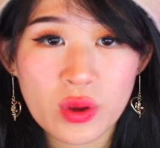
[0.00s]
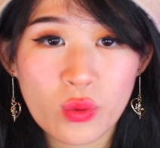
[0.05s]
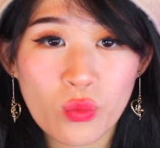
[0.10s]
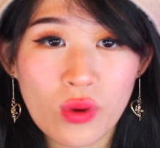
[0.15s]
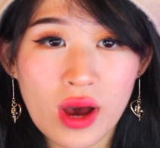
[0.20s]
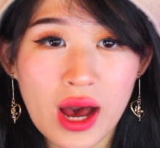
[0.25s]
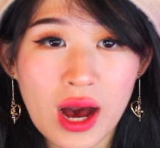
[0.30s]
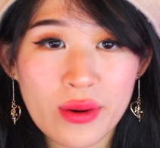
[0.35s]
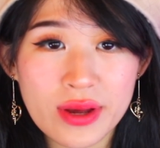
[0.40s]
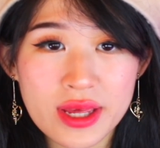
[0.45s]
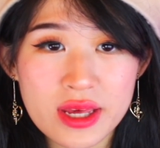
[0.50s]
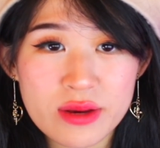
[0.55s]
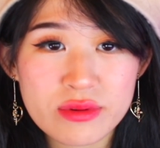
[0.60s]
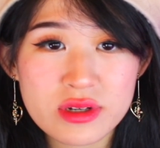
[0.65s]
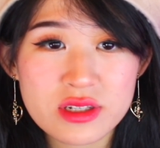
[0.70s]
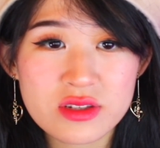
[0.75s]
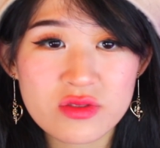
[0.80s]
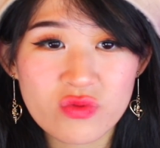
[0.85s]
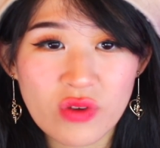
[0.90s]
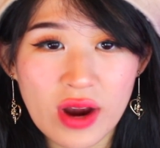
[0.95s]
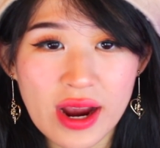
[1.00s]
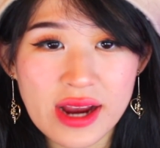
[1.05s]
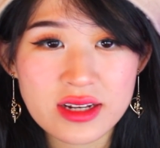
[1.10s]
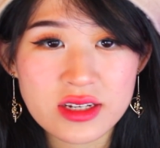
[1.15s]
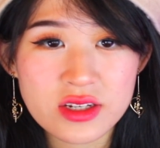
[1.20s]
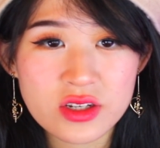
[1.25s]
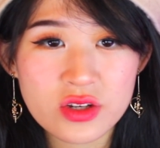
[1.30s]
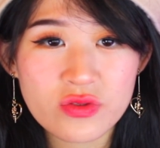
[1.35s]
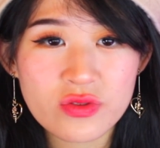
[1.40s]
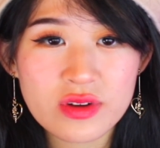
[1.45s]
Wow, he was
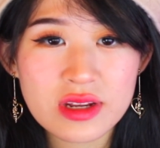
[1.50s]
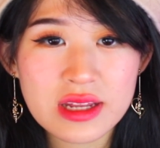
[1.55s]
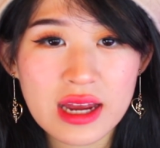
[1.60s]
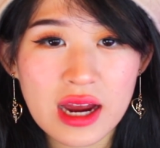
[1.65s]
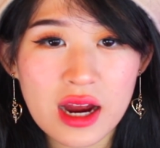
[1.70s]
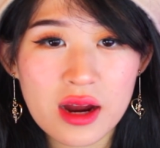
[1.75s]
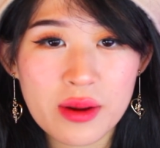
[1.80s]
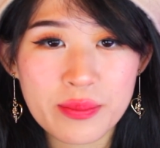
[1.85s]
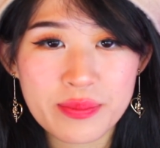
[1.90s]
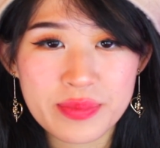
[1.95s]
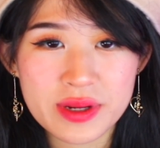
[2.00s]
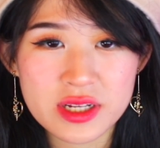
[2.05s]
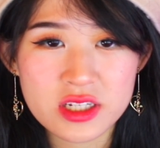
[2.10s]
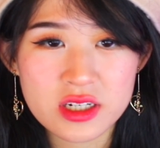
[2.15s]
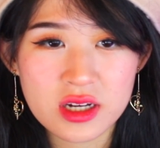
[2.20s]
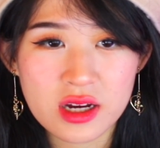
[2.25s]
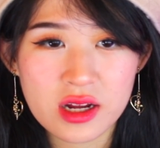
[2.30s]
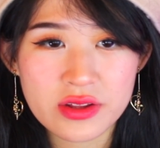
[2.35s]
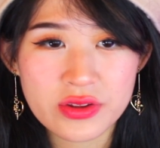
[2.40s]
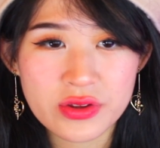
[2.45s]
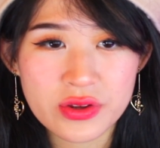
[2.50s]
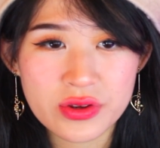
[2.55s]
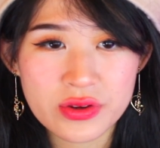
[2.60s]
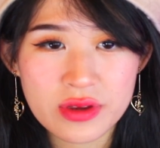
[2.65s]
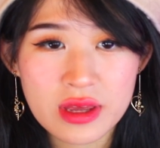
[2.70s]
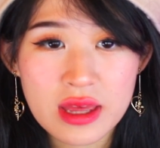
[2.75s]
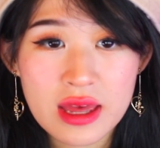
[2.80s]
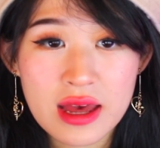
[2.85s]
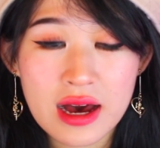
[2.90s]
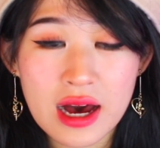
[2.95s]
right. You really are a bitch, aren't
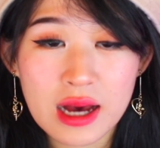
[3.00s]
you?